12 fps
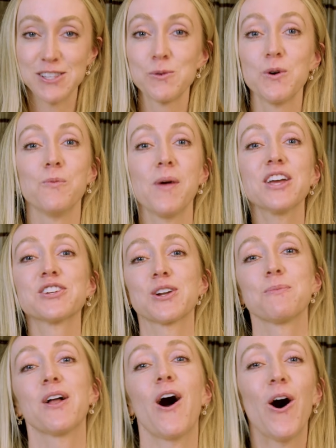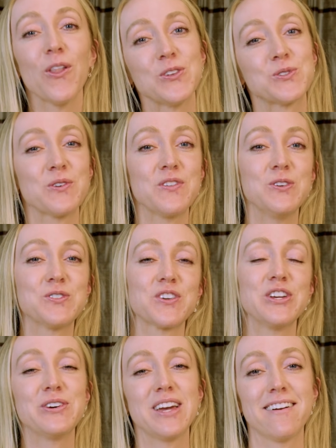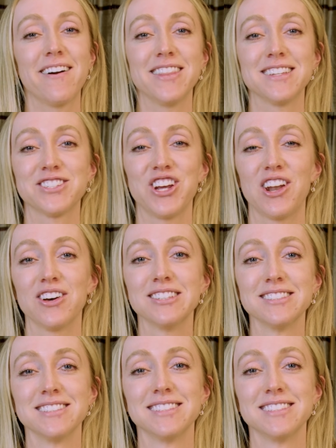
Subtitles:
So we will make sure to put all those reviews for you here on this channel.